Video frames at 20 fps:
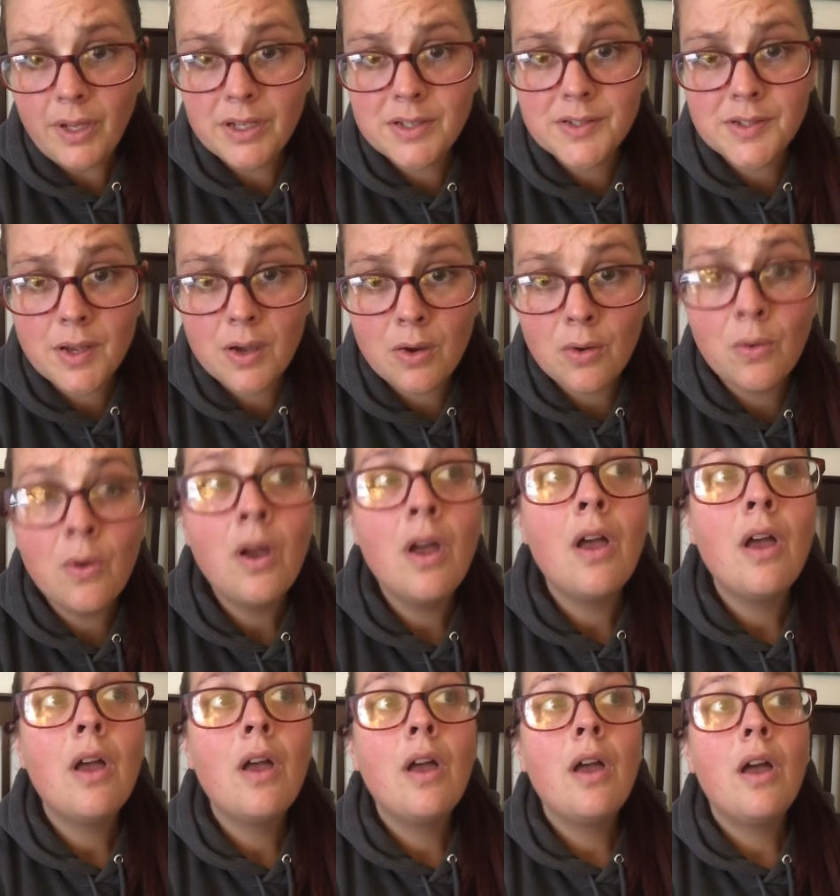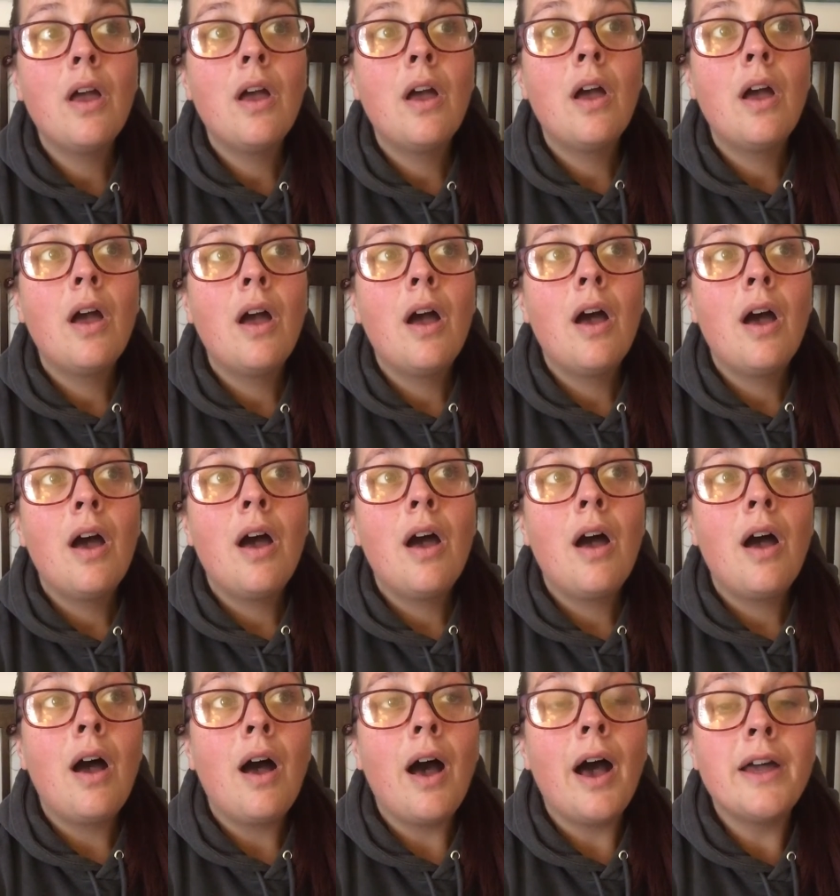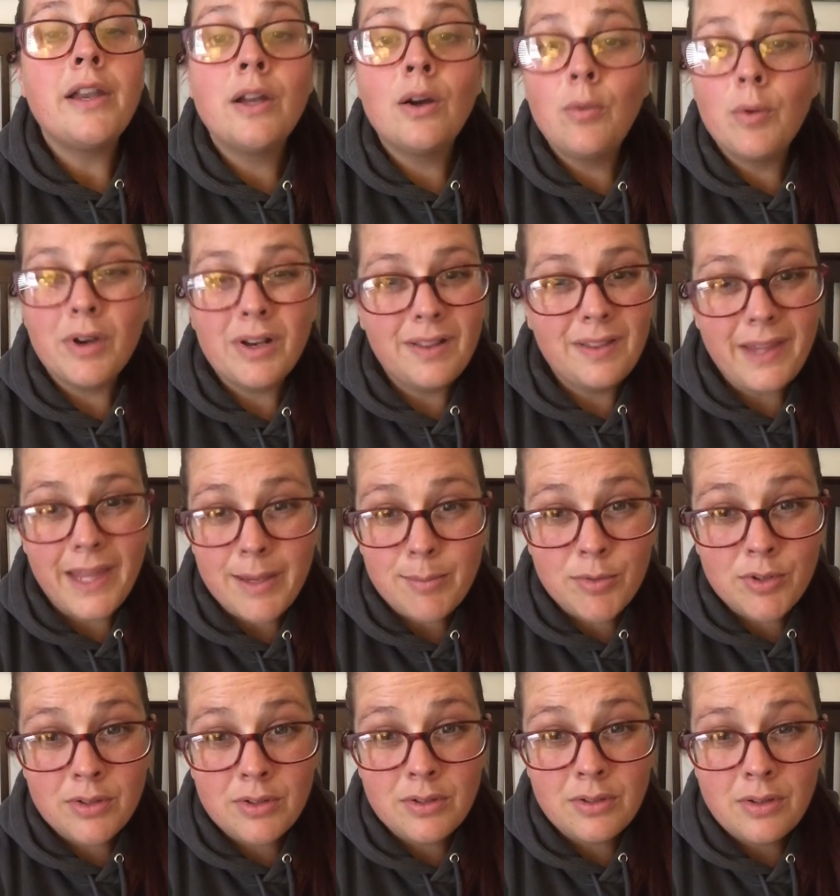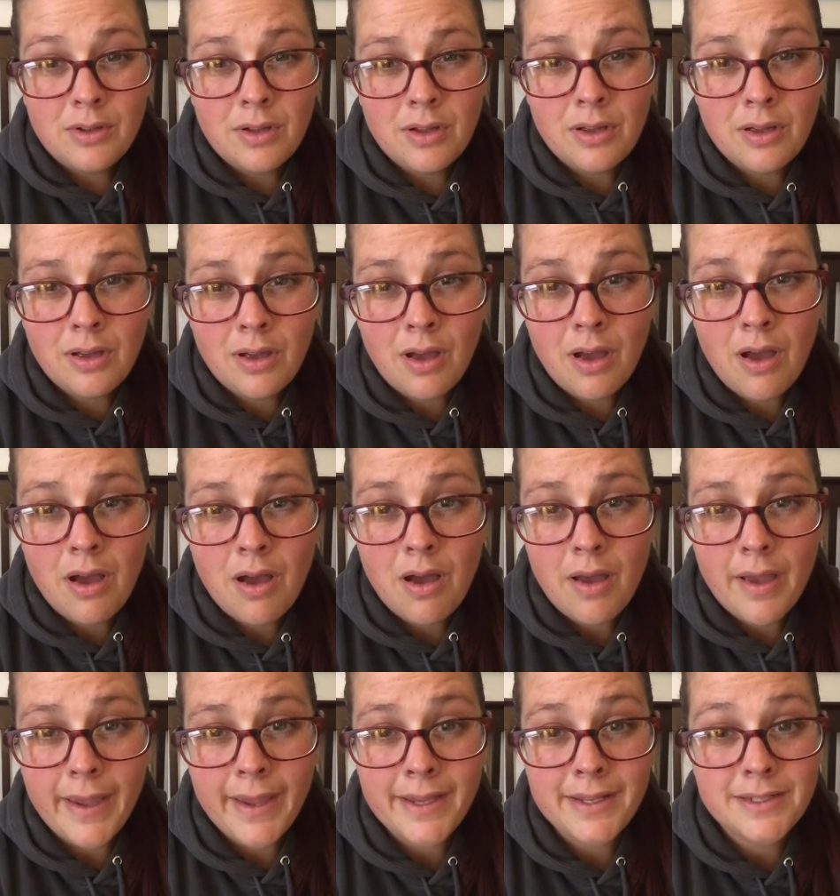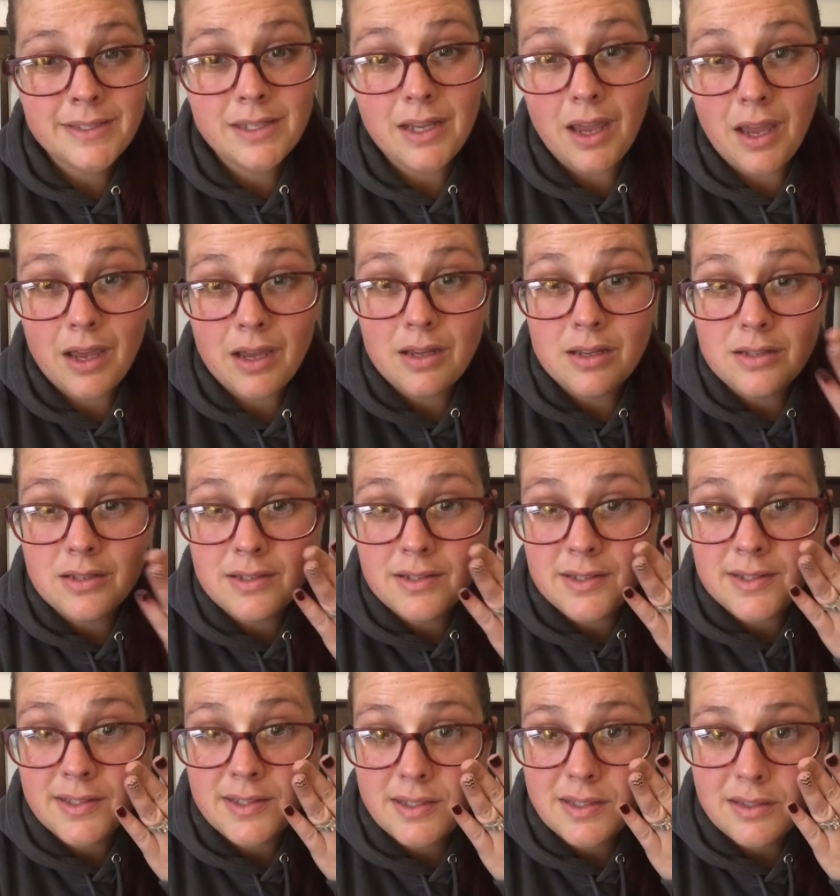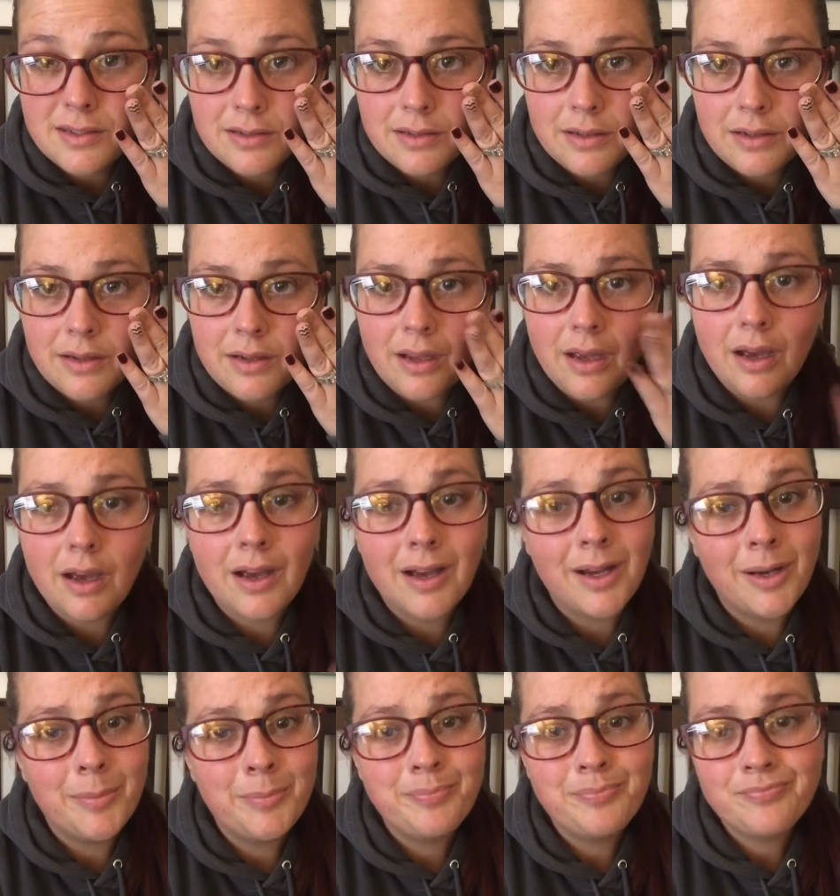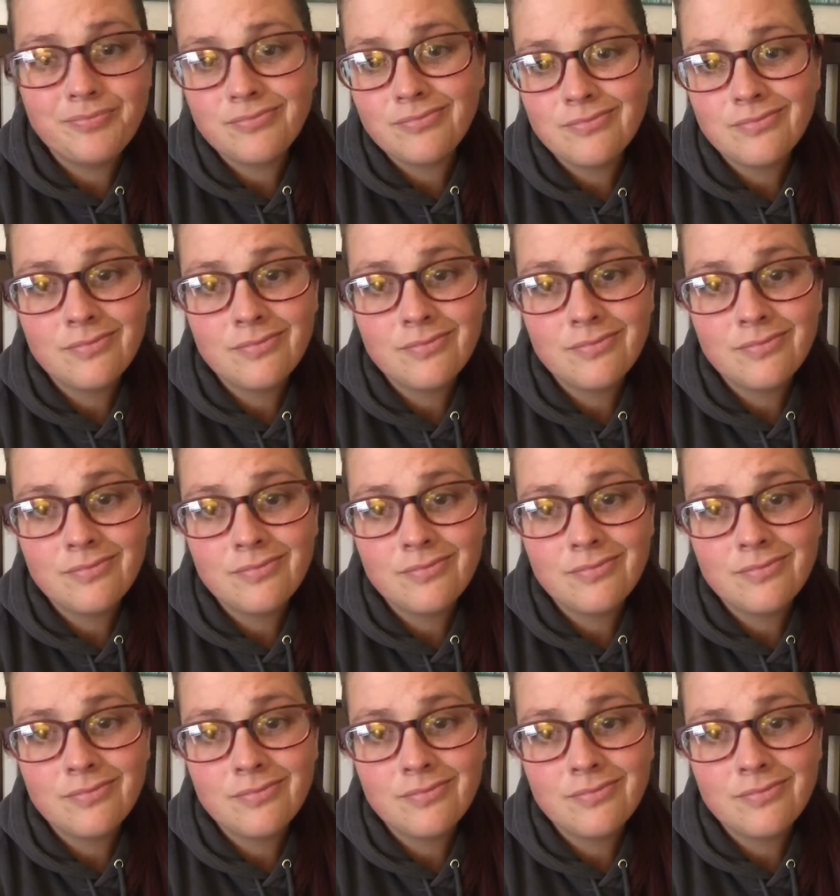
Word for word: so I don't want to label it as um,